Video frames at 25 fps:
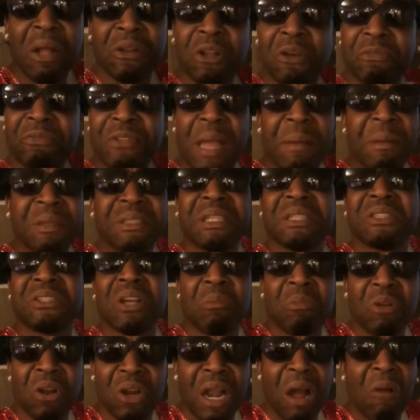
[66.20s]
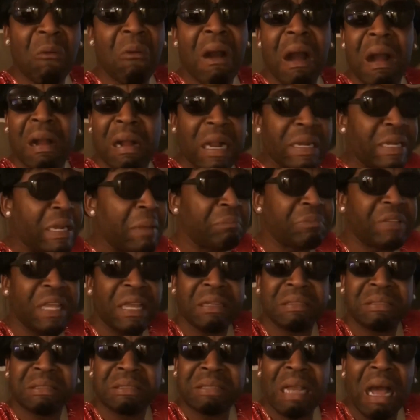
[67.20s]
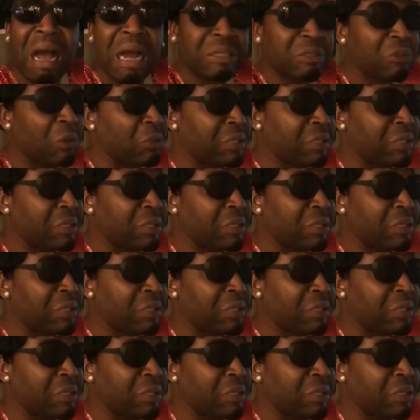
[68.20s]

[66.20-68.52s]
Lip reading: Enough time you see some girl walk and them things sort